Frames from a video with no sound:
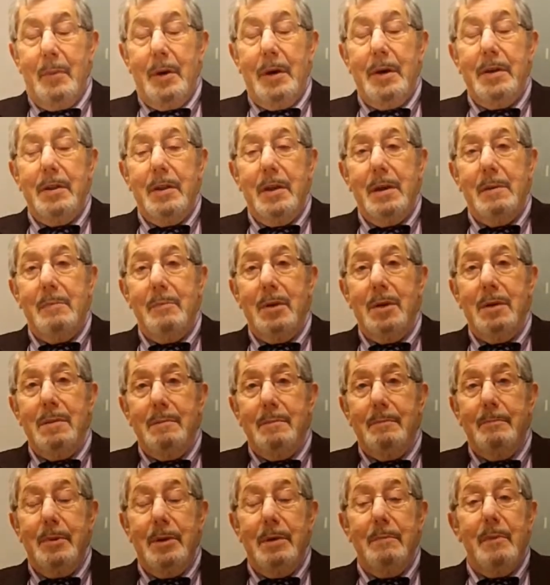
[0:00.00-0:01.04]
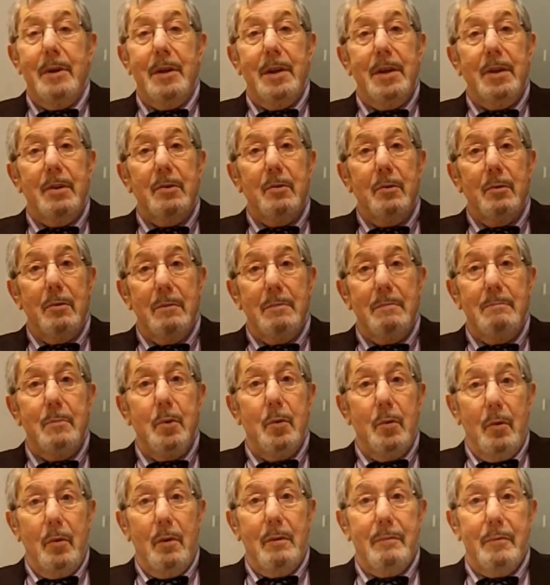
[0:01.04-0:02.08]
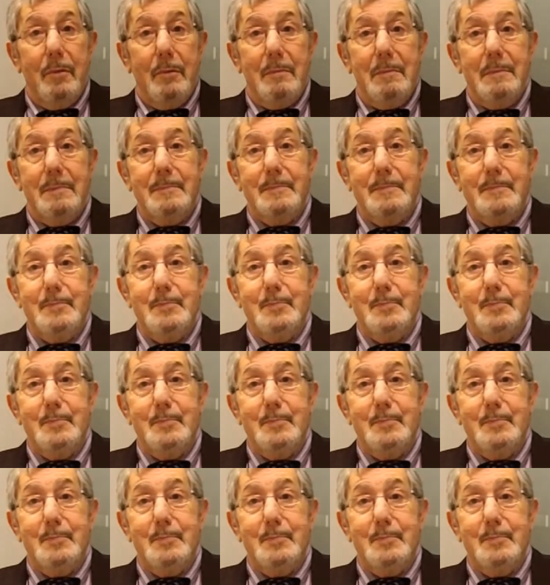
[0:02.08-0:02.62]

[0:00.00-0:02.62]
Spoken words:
may there be many more of them.